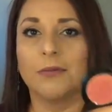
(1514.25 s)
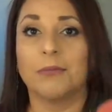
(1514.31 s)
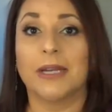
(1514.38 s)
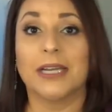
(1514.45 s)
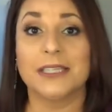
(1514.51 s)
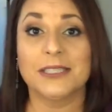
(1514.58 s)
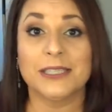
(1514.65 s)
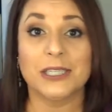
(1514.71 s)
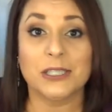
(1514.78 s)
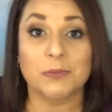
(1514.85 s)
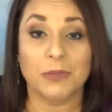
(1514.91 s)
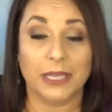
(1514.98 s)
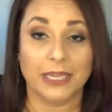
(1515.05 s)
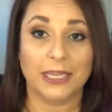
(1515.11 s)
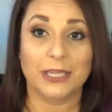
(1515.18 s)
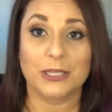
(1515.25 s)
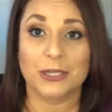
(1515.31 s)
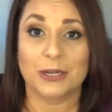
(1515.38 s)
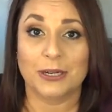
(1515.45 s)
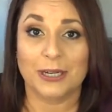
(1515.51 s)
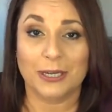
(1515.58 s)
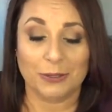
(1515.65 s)
My son's playing
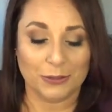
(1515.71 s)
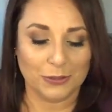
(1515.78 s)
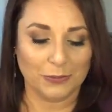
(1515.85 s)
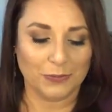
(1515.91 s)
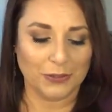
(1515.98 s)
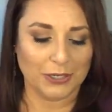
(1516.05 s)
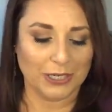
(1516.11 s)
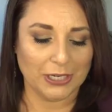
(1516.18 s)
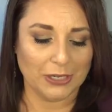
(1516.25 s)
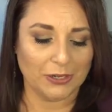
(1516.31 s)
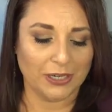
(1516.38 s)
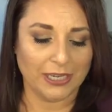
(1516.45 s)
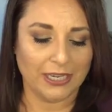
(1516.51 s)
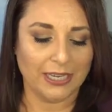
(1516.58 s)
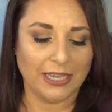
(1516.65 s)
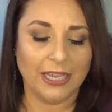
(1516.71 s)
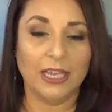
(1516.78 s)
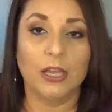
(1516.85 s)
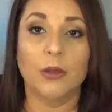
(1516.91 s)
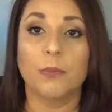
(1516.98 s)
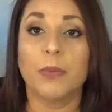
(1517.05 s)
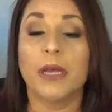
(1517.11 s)
guitar. I don't know if you can hear it.
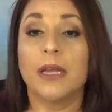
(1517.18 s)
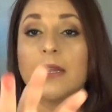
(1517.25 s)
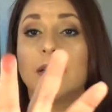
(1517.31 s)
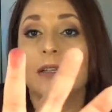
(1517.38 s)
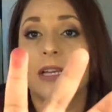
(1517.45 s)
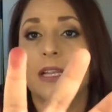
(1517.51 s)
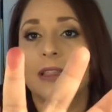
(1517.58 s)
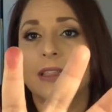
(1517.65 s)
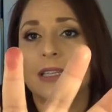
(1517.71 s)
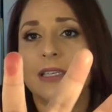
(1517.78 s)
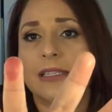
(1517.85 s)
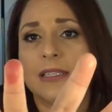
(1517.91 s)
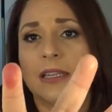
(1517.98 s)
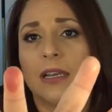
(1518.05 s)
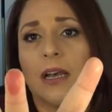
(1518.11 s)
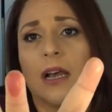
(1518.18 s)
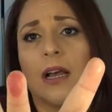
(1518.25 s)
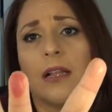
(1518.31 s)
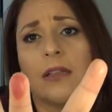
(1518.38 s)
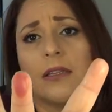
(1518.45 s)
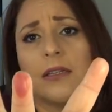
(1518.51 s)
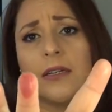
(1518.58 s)
But look at this
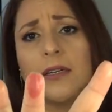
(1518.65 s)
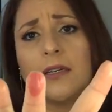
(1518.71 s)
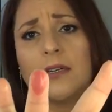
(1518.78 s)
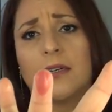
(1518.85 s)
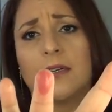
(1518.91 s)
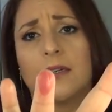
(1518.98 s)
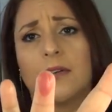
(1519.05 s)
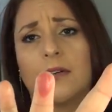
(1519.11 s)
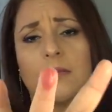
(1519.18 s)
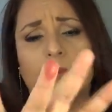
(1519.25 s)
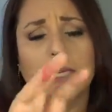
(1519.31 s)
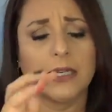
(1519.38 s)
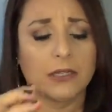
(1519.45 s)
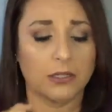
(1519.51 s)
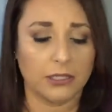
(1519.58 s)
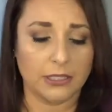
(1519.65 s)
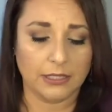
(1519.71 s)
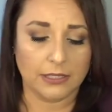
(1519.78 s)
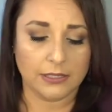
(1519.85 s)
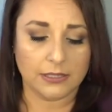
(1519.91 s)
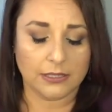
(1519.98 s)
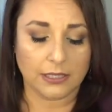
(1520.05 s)
color. Oh my
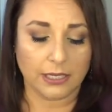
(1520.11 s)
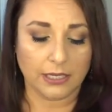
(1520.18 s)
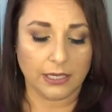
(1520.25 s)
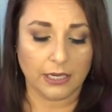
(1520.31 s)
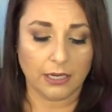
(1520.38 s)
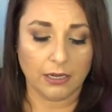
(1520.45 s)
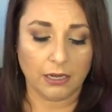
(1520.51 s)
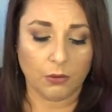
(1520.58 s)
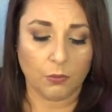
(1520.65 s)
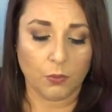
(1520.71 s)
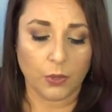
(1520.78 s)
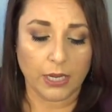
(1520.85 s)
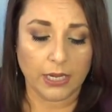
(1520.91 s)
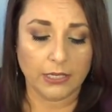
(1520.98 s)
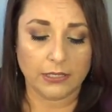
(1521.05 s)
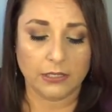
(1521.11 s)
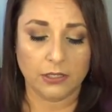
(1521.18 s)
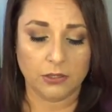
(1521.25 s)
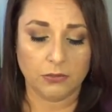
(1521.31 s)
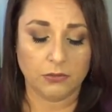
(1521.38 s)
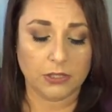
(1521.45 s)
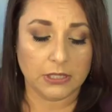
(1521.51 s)
goodness. I cannot wait to
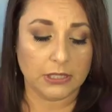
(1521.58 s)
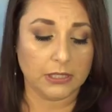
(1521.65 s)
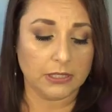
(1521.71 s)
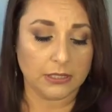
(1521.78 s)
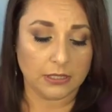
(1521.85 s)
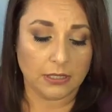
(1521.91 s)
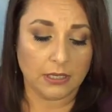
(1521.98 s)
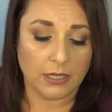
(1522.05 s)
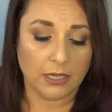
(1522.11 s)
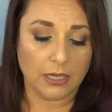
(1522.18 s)
use this.